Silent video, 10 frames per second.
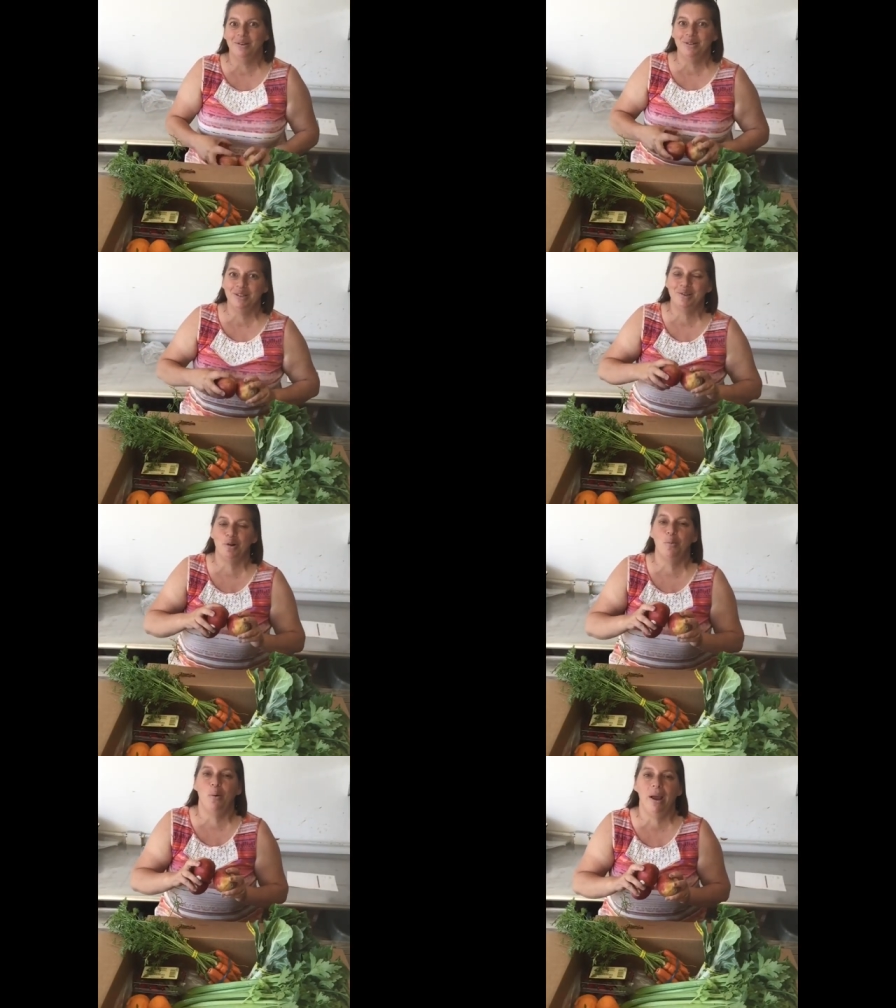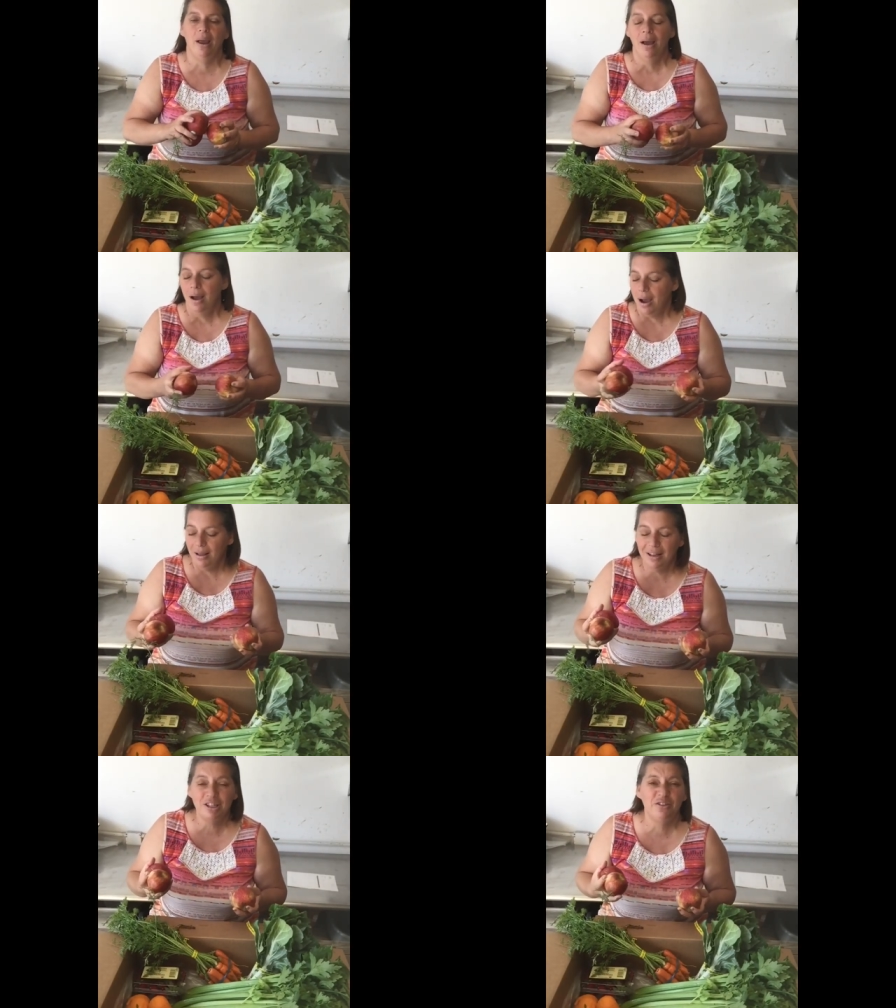Don't just throw them away
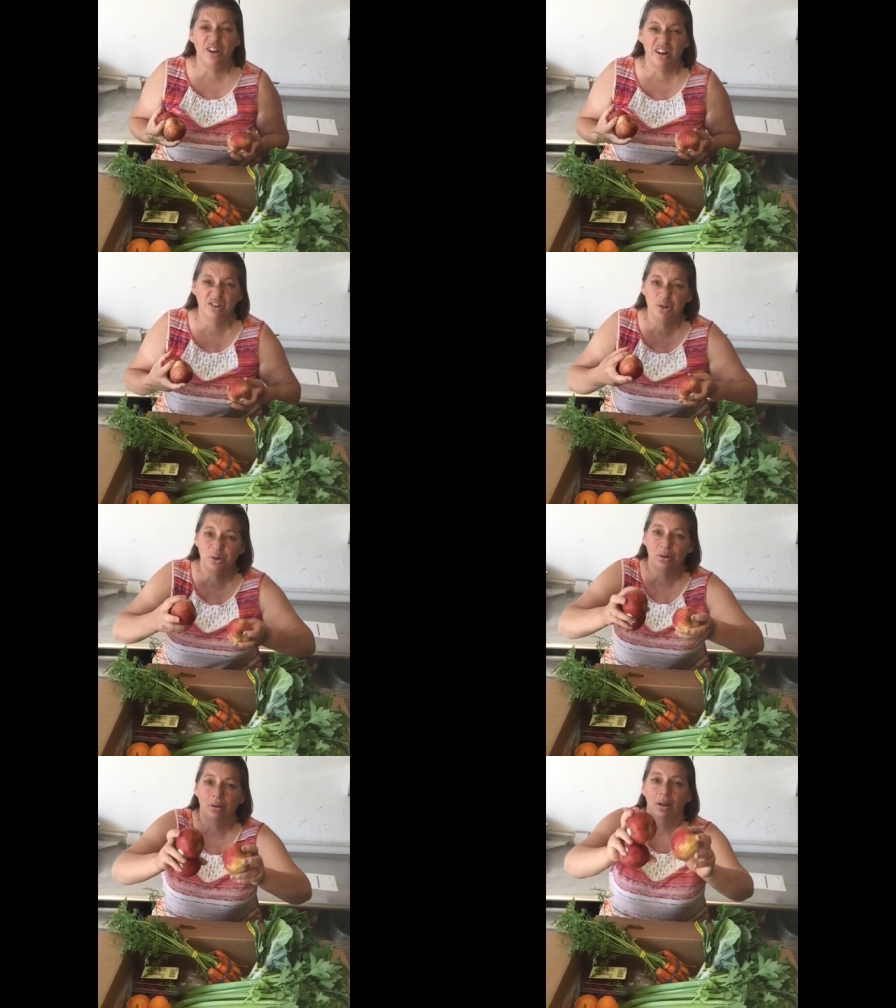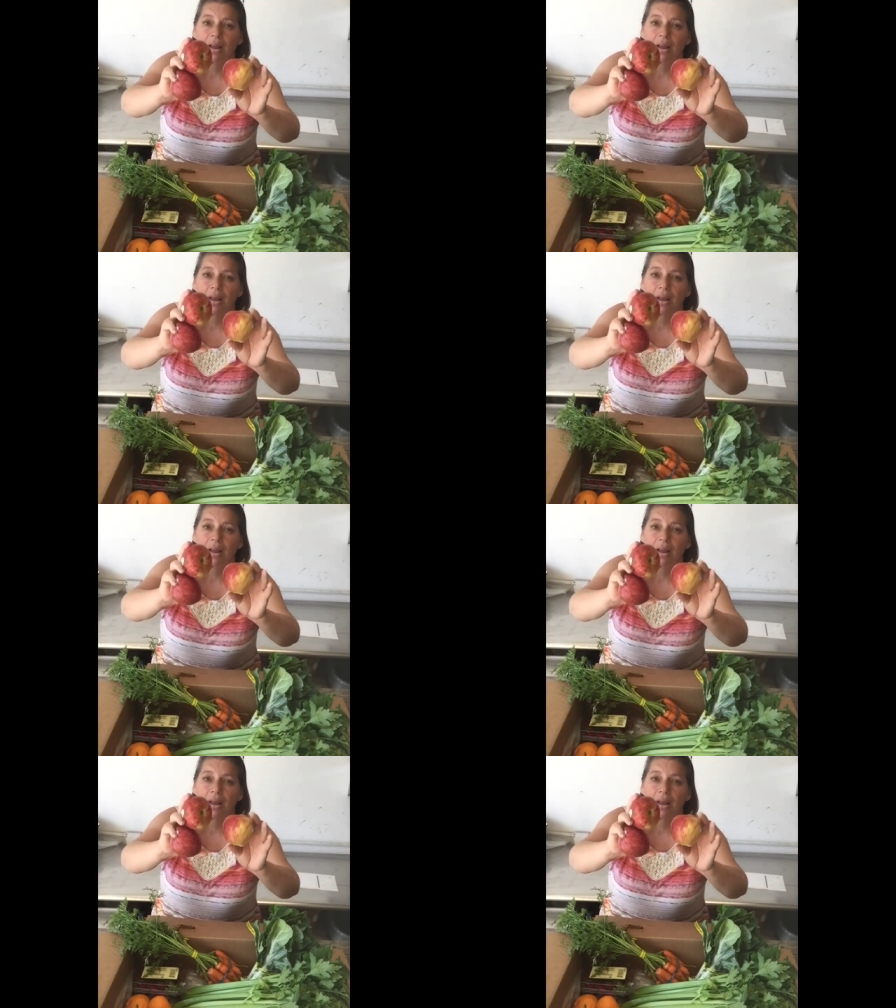unless you've got a turtle.